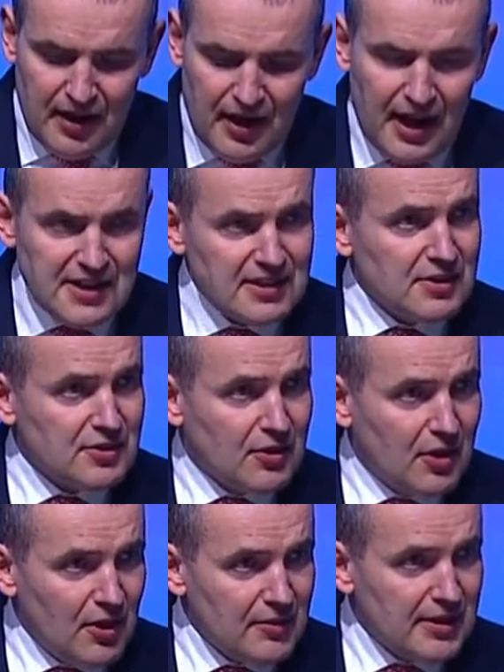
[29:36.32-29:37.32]
Iceland's
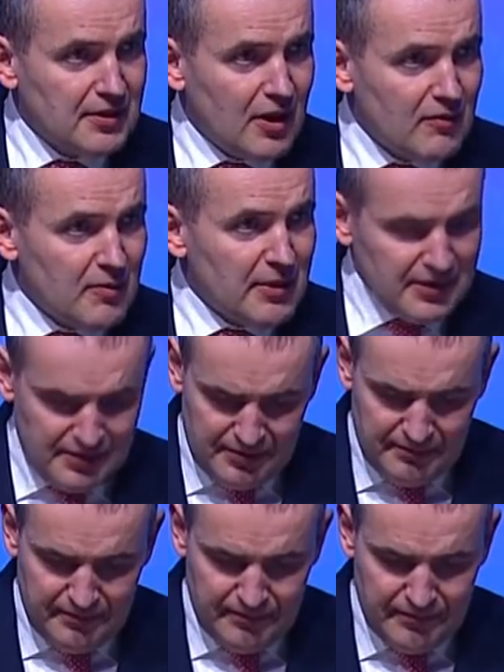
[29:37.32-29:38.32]
current government
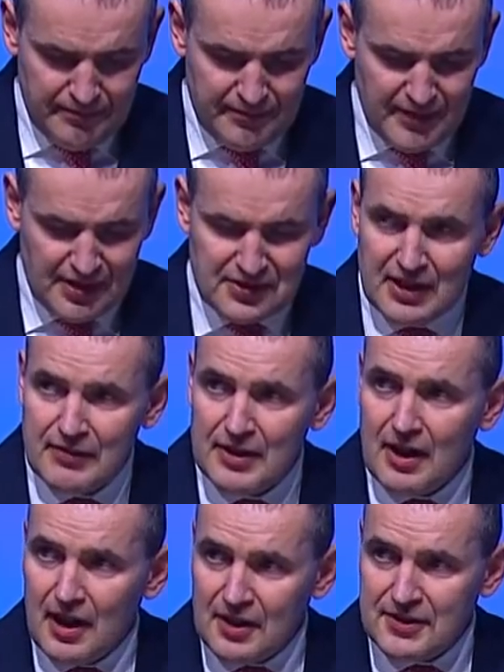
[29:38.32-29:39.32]
has
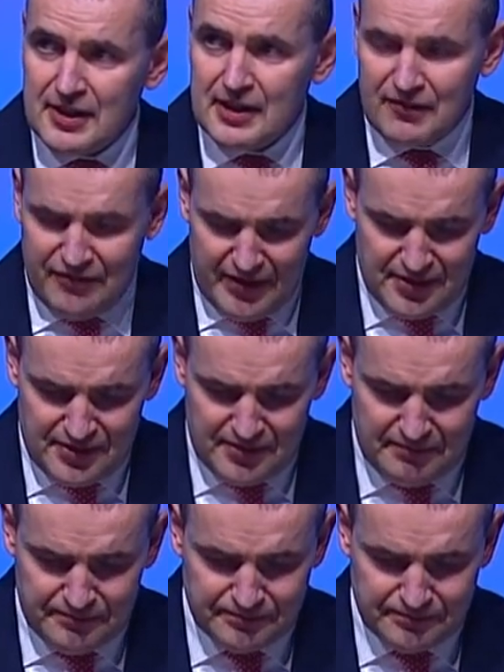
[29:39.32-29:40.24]
given Arctic Affairs